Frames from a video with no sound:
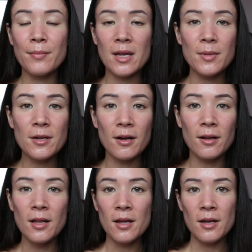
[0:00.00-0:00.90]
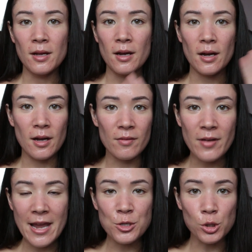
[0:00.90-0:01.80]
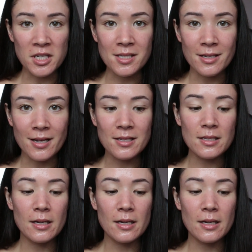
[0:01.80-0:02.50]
baby doll of agelessness.